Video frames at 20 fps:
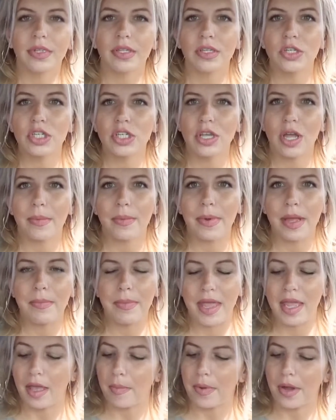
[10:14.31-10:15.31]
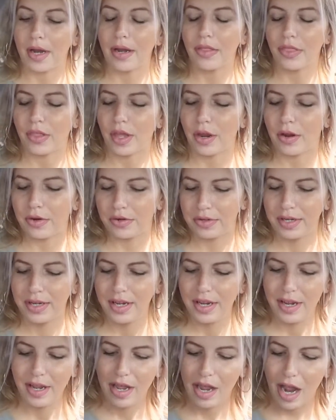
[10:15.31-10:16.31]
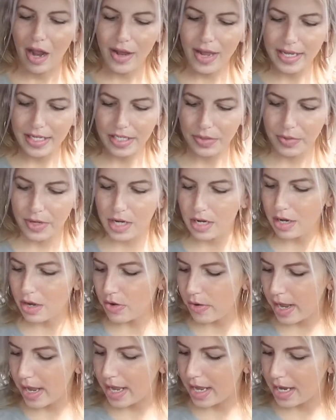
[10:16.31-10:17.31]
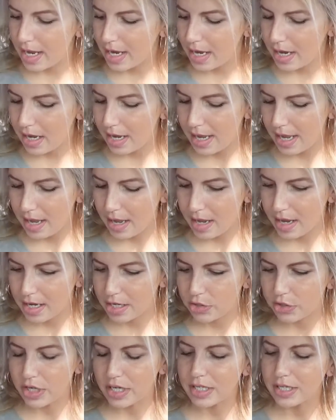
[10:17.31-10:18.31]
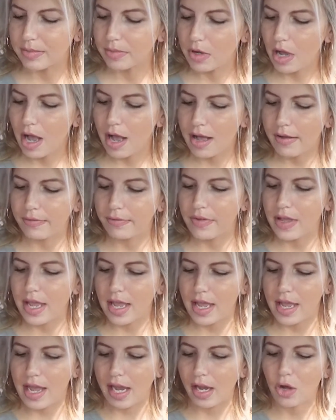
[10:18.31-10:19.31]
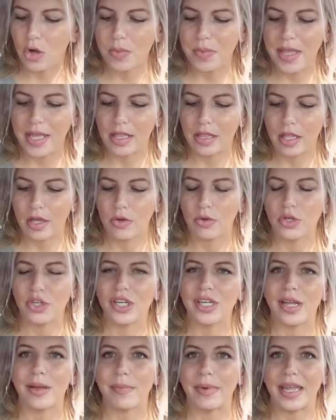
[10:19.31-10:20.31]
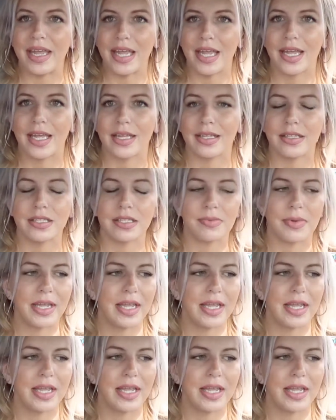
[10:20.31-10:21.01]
Just got my makeup on it, though. Okay, so we're gonna go in and drink some coffee. I hope they lotion up my hands.